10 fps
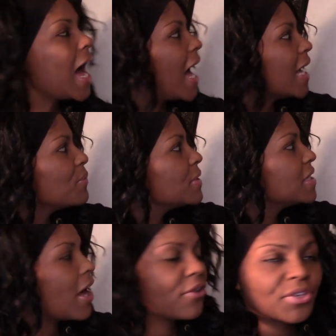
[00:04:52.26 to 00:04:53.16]
I would
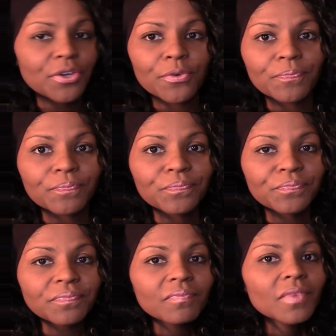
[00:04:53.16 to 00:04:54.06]
tell you,
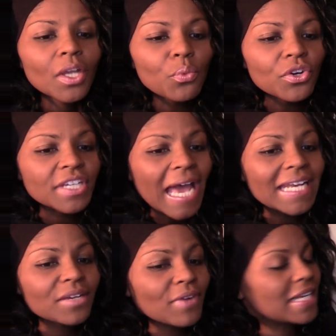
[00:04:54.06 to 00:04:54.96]
we're
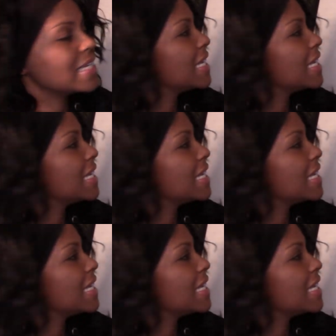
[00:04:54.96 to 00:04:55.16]
getting ready